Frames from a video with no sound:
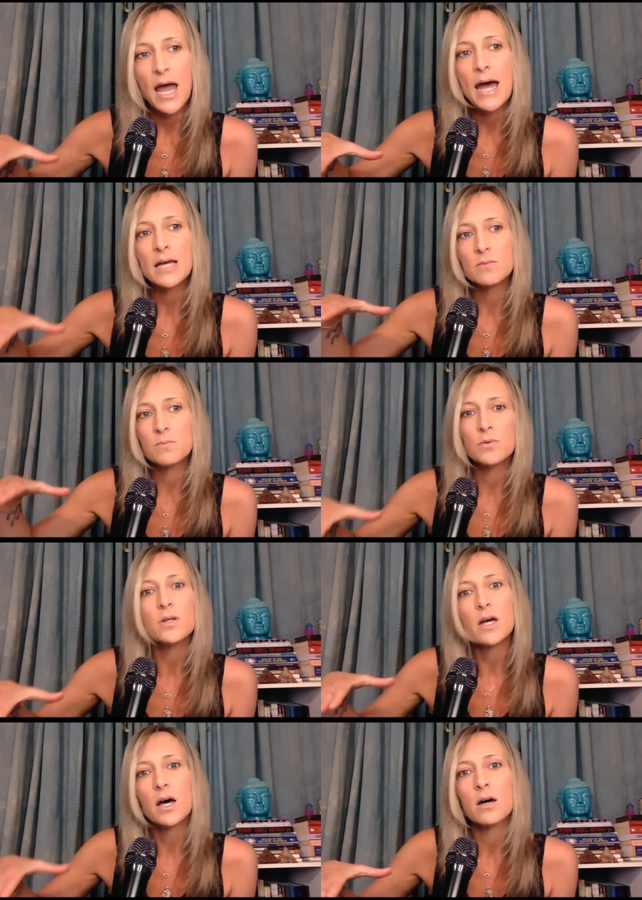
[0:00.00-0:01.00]
as
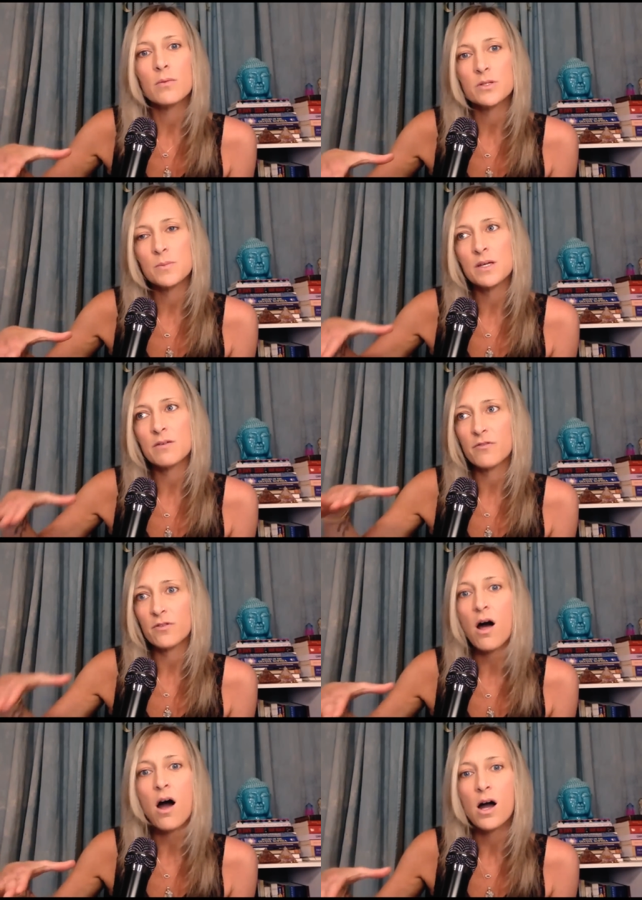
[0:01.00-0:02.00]
Boudica was being
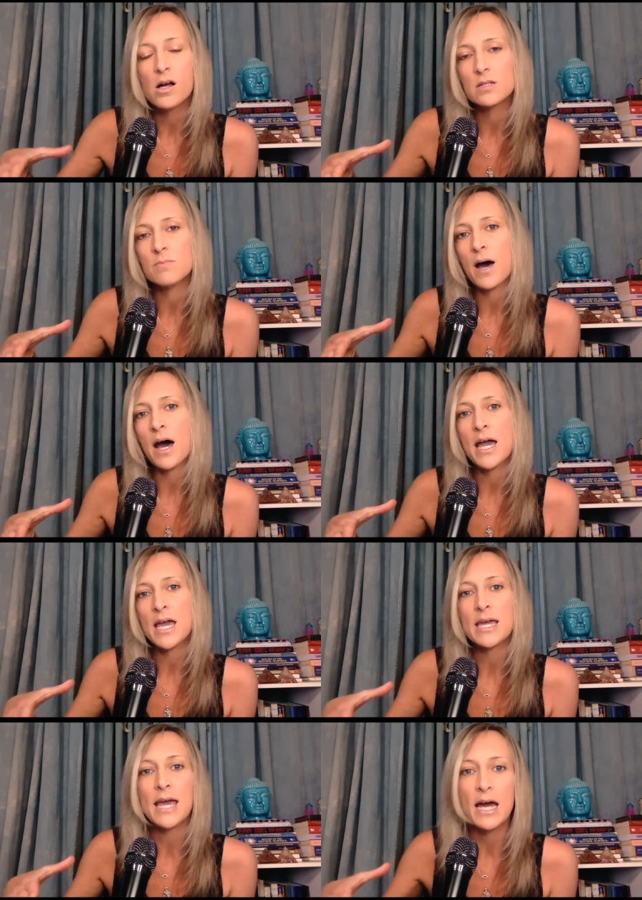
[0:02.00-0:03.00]
flogged by
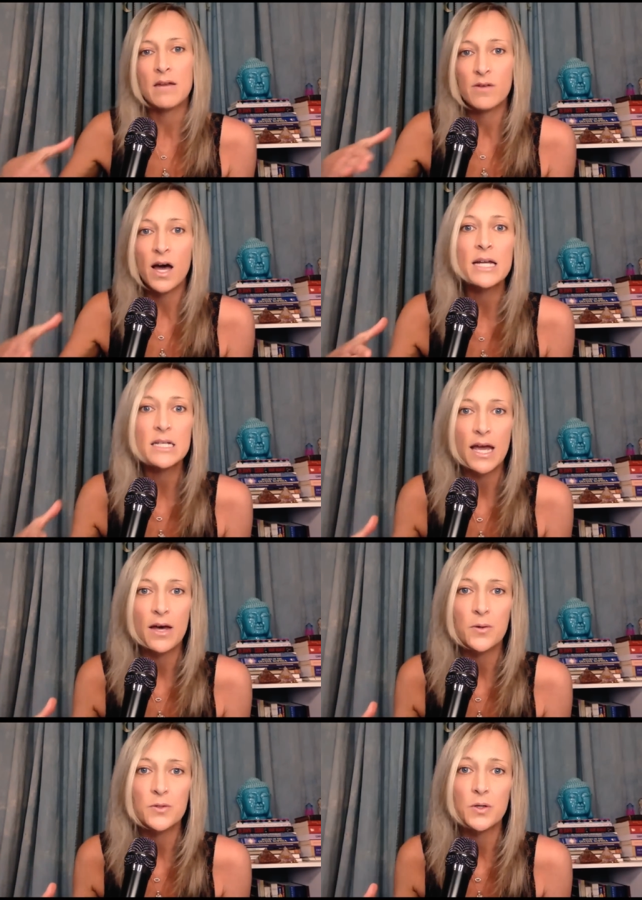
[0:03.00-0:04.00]
a cat of nine
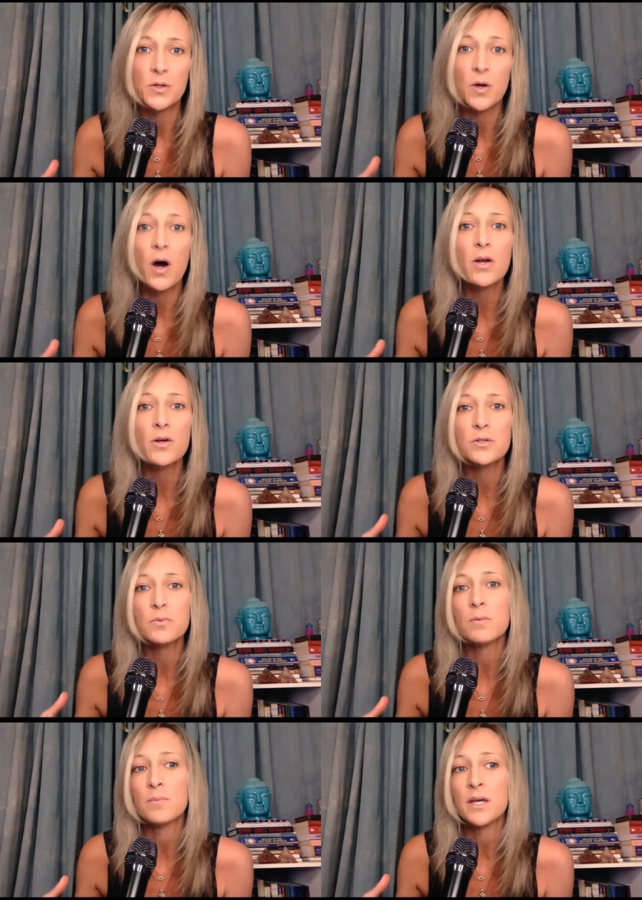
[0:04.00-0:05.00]
tails, her
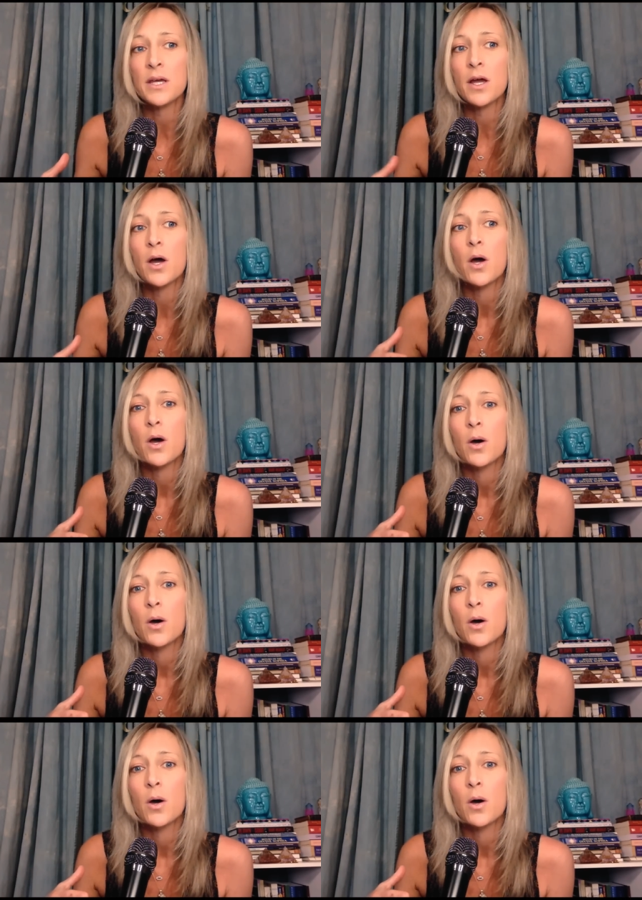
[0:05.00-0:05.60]
daughters were being